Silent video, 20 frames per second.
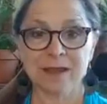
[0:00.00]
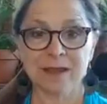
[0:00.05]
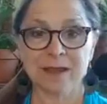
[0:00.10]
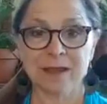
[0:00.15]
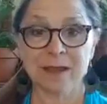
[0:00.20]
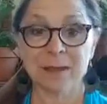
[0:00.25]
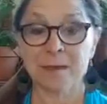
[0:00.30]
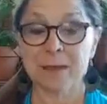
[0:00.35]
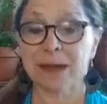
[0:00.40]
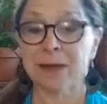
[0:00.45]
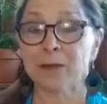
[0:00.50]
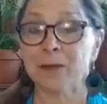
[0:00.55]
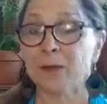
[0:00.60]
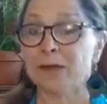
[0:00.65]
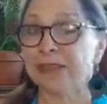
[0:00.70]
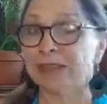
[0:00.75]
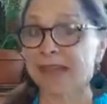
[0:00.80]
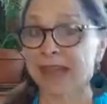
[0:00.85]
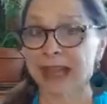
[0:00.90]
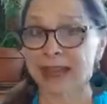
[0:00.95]
combined
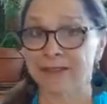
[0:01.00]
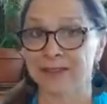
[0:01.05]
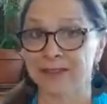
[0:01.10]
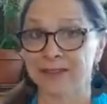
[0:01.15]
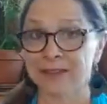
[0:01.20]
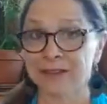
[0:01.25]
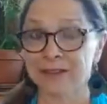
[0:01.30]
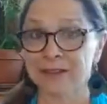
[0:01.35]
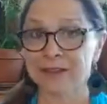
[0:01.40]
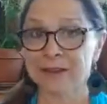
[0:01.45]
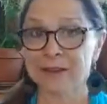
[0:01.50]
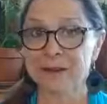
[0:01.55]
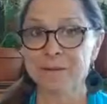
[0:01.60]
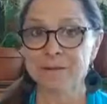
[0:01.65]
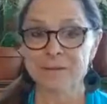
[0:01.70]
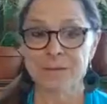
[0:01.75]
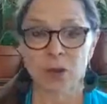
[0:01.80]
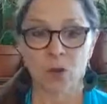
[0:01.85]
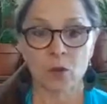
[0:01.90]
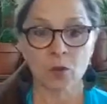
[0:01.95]
with lavender,
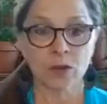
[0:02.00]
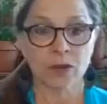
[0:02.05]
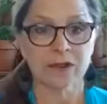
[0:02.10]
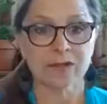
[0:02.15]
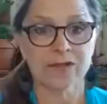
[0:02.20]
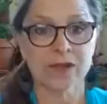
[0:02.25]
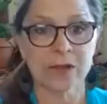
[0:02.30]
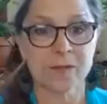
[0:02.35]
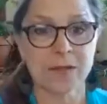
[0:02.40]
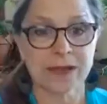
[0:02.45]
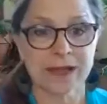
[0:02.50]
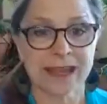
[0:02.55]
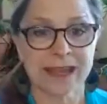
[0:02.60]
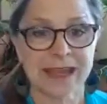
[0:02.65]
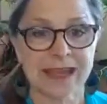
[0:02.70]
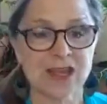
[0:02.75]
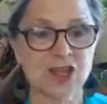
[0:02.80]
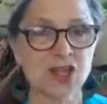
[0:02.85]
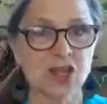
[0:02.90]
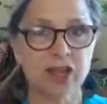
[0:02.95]
the oil of
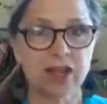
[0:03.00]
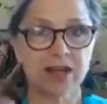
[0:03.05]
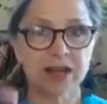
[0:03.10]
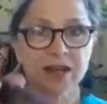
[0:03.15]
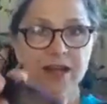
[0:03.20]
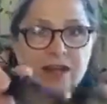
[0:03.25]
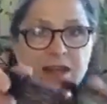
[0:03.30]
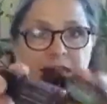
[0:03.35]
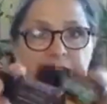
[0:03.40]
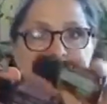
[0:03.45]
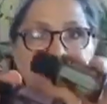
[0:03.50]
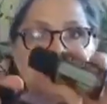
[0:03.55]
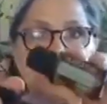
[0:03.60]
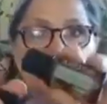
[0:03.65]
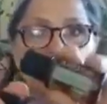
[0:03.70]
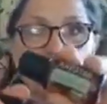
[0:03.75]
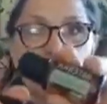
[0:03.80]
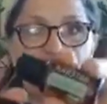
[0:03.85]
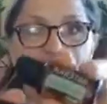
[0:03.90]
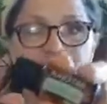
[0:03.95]
communication, these
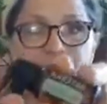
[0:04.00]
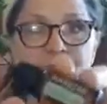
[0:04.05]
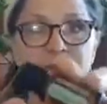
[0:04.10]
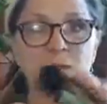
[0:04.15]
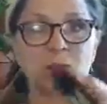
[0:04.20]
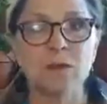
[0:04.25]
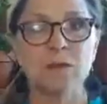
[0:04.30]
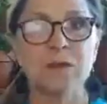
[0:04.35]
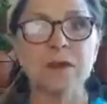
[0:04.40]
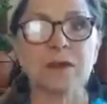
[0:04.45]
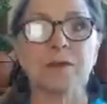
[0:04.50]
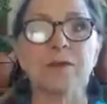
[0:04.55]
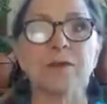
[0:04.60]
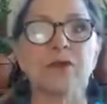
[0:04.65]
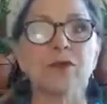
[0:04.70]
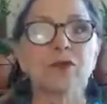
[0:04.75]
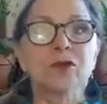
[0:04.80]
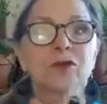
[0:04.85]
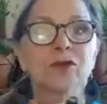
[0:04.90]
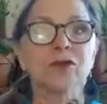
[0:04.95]
two together would be a
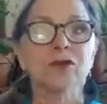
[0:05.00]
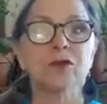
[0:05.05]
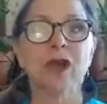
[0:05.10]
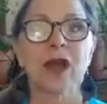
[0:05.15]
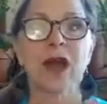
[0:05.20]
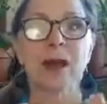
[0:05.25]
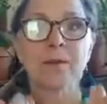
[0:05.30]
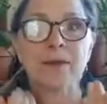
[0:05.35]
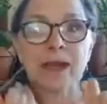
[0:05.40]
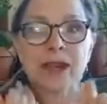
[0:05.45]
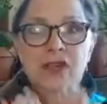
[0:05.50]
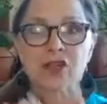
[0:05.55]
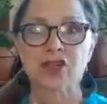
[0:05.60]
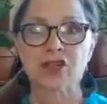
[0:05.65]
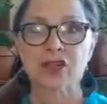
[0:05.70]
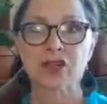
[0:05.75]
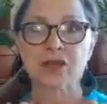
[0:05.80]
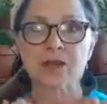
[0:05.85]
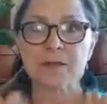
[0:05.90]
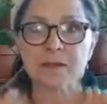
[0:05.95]
beautiful combination
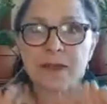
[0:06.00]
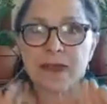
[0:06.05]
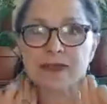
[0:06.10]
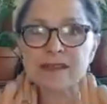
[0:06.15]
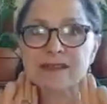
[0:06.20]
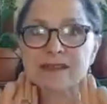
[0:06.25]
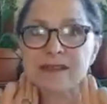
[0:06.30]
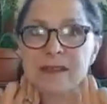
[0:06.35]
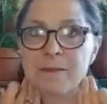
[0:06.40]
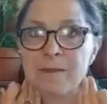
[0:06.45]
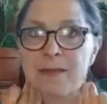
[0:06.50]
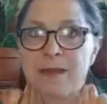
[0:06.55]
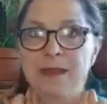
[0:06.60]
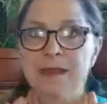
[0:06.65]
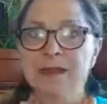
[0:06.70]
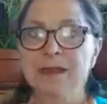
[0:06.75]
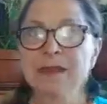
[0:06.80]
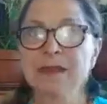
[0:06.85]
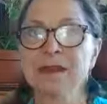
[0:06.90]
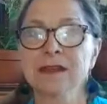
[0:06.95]
to make
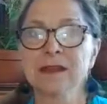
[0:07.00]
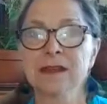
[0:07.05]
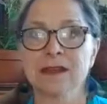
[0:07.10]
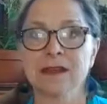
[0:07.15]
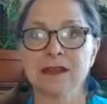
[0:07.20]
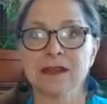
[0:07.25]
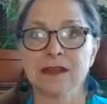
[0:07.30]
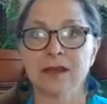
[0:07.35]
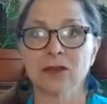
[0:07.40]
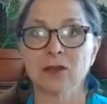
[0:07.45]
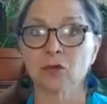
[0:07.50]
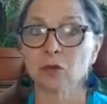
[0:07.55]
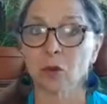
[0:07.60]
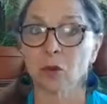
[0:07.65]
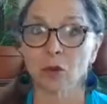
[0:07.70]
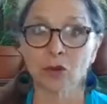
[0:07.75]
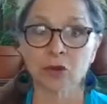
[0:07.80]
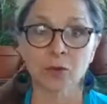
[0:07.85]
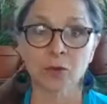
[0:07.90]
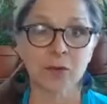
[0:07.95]
something in a
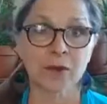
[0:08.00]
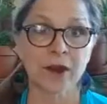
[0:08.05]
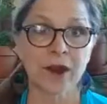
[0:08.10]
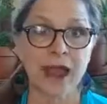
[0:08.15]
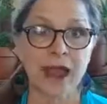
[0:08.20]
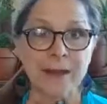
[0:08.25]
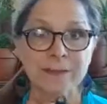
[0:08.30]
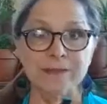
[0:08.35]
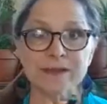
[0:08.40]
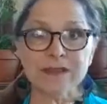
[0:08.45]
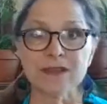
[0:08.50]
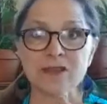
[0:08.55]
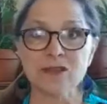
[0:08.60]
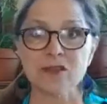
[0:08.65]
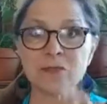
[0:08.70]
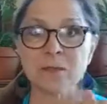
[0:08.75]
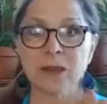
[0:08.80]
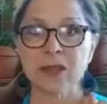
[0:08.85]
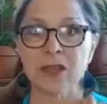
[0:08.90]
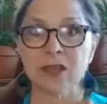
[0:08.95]
roller perhaps that you
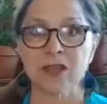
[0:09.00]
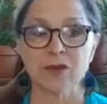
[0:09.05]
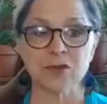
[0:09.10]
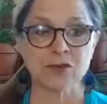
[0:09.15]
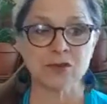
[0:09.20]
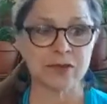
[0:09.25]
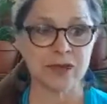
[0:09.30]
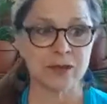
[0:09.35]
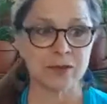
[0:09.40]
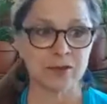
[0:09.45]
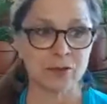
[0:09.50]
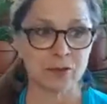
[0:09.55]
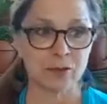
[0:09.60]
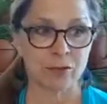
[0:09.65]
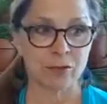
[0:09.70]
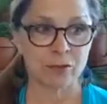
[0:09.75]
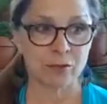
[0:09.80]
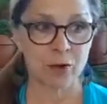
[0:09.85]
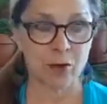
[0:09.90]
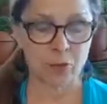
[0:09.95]
might use on your
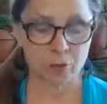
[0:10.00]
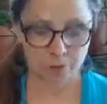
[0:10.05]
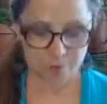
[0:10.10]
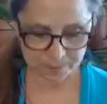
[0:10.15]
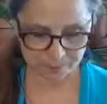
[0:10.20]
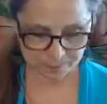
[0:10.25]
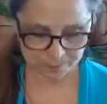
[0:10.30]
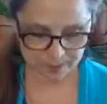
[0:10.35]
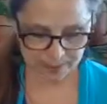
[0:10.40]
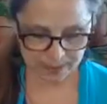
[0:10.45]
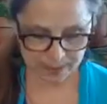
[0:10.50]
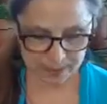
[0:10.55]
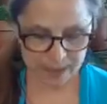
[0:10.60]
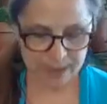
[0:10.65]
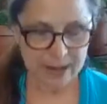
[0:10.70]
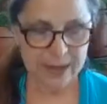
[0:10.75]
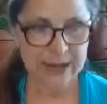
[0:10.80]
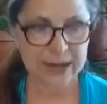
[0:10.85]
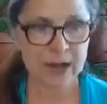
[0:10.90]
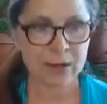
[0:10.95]
throat.
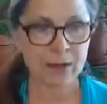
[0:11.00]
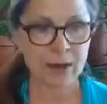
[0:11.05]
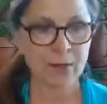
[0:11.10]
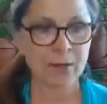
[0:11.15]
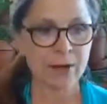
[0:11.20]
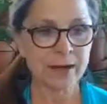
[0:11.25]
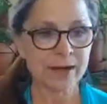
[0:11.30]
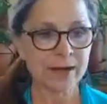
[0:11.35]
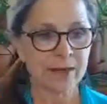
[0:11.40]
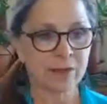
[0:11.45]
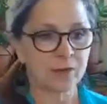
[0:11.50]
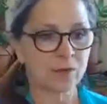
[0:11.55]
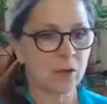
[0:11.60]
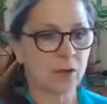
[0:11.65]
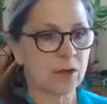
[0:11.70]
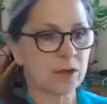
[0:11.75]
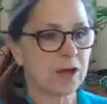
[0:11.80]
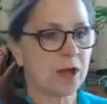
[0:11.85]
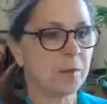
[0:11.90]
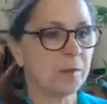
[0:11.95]
Now, I wanted to throw
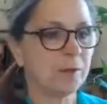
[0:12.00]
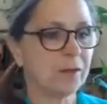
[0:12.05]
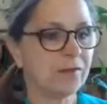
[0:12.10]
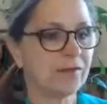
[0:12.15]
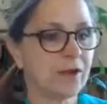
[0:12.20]
a couple of